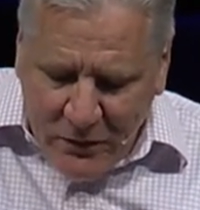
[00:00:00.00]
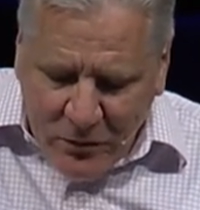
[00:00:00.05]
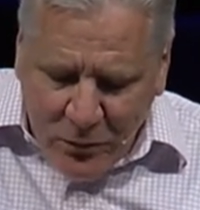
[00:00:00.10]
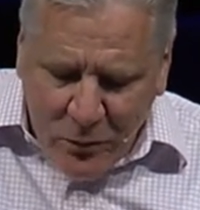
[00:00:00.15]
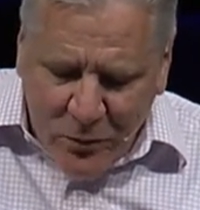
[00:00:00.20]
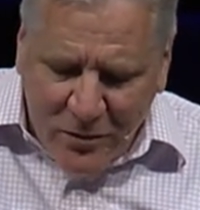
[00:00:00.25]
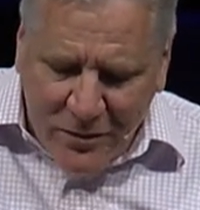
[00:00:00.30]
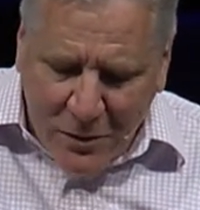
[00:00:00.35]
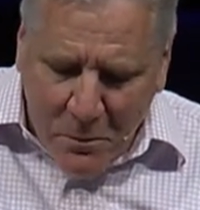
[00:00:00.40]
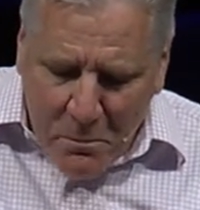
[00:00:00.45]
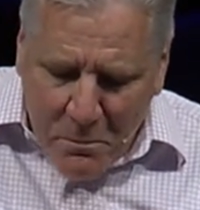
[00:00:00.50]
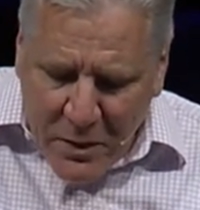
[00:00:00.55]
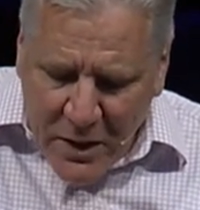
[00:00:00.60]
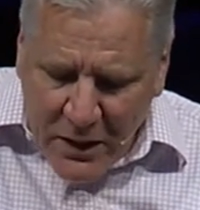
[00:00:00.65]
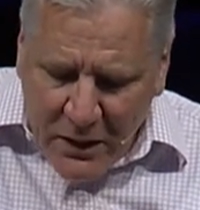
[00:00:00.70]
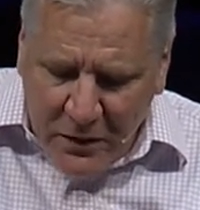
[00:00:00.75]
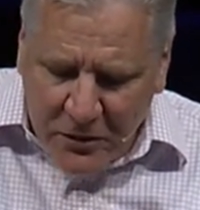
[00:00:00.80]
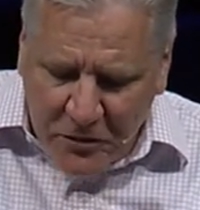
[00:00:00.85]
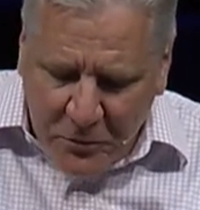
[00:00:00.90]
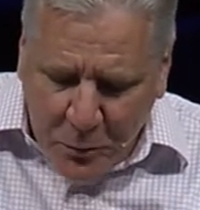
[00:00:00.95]
this was the
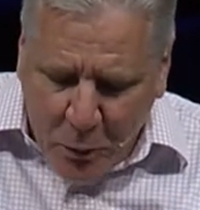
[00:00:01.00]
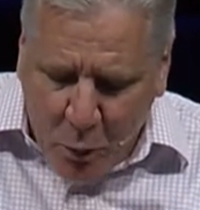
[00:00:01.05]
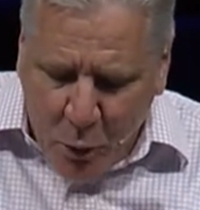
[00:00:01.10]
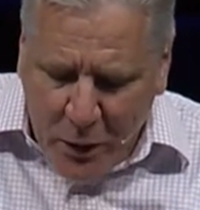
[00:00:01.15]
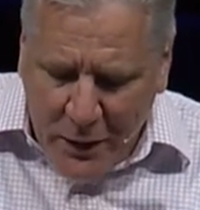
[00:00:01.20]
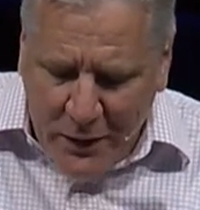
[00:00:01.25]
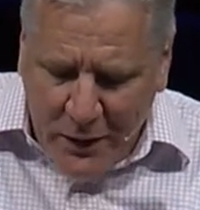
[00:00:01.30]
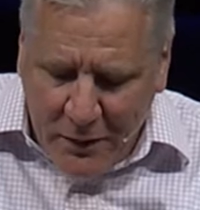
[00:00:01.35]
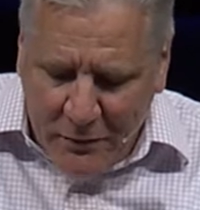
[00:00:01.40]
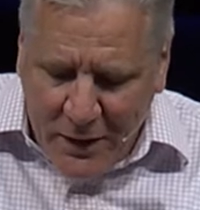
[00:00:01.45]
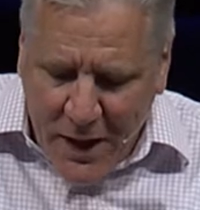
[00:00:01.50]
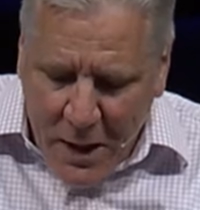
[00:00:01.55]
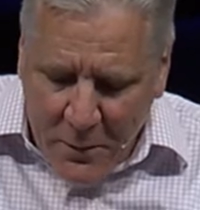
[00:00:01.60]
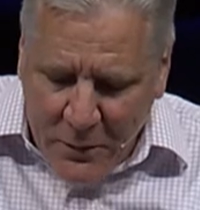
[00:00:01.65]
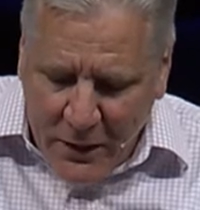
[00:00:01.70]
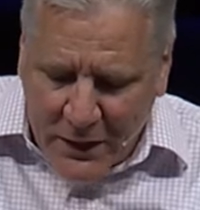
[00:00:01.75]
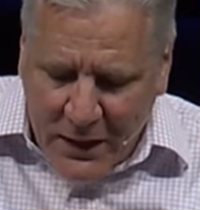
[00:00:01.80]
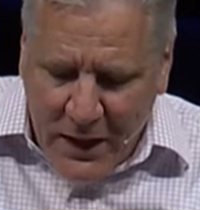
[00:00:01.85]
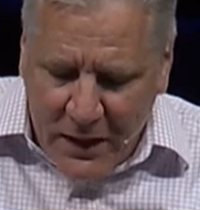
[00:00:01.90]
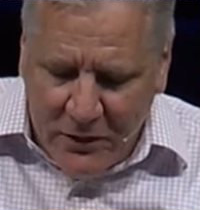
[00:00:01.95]
biggest point of
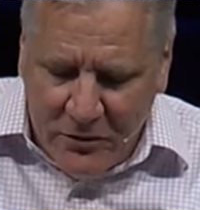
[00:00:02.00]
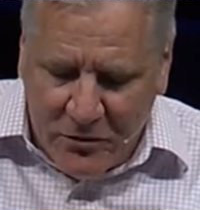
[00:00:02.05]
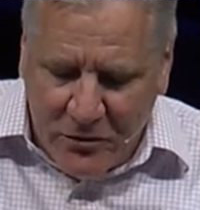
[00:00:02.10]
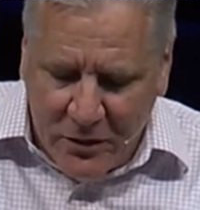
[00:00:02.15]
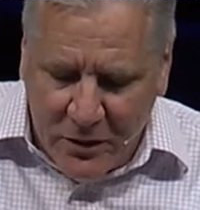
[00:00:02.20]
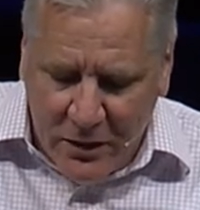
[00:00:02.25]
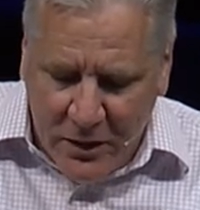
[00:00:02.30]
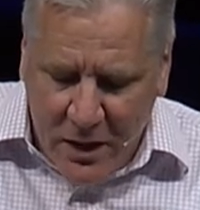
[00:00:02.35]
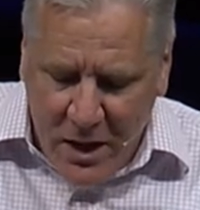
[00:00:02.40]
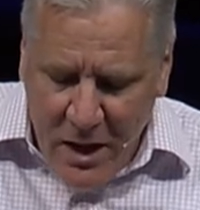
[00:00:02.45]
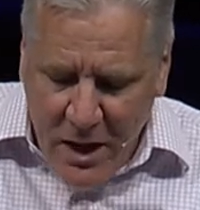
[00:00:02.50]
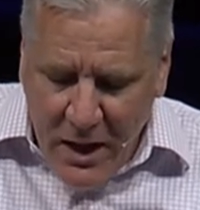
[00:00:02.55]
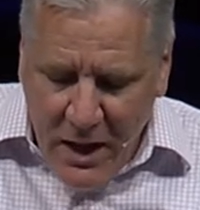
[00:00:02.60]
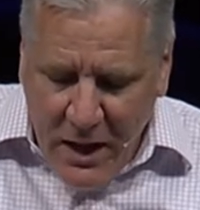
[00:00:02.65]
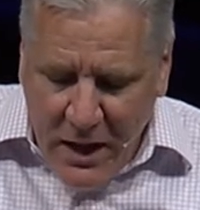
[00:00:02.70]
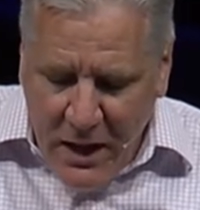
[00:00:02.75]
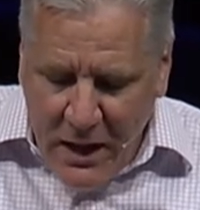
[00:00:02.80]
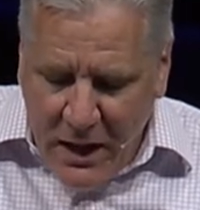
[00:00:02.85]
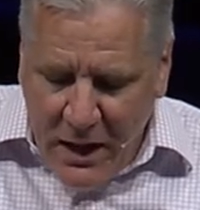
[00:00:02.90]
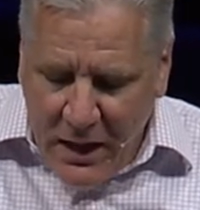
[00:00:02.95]
application
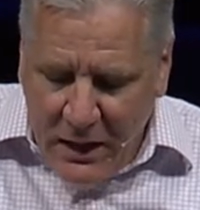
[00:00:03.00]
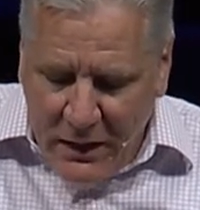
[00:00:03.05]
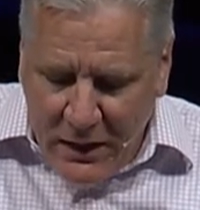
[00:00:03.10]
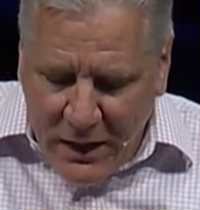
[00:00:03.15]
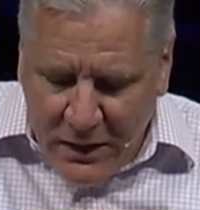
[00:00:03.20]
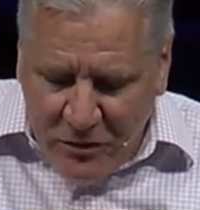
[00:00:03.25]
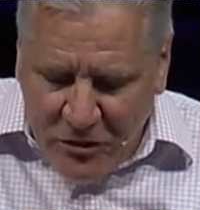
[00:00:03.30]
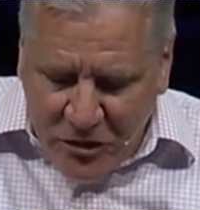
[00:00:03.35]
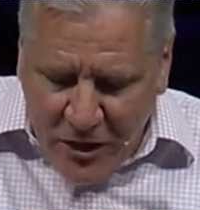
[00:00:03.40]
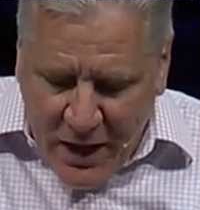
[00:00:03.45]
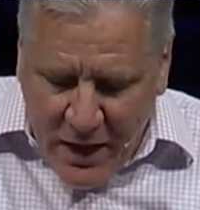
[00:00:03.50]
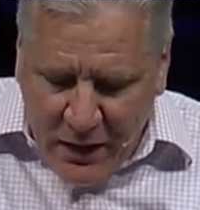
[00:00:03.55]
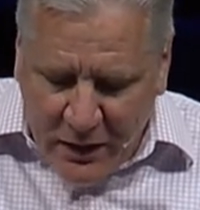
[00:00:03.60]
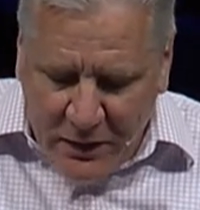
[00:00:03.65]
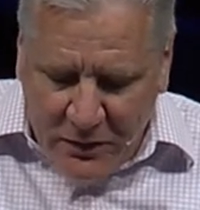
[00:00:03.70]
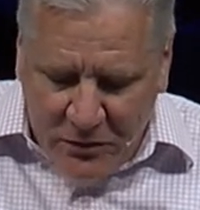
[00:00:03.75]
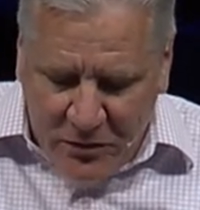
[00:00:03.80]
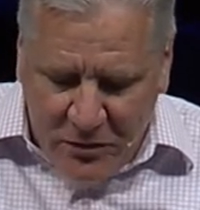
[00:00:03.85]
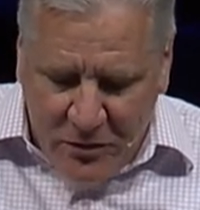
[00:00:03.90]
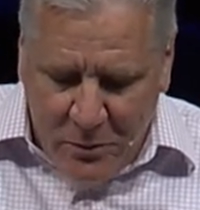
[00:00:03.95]
and
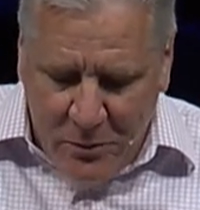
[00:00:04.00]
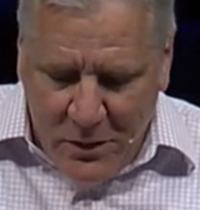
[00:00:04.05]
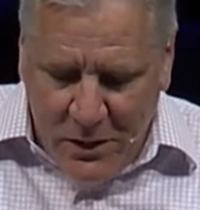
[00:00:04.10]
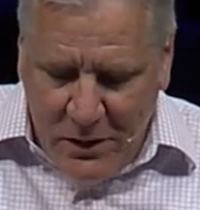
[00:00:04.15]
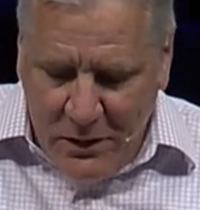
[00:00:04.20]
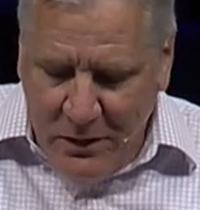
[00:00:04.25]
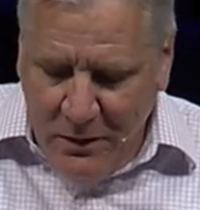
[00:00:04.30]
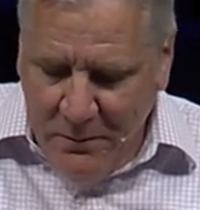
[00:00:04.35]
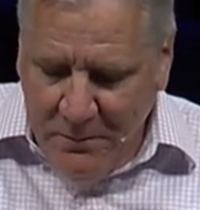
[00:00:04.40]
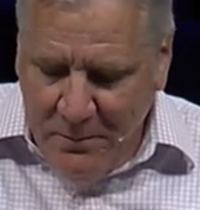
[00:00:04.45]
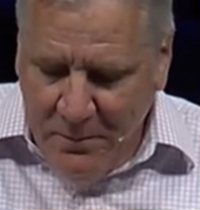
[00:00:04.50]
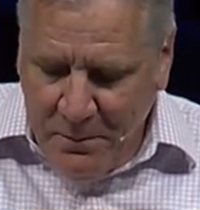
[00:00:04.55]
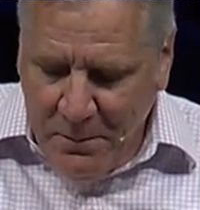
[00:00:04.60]
challenge to me.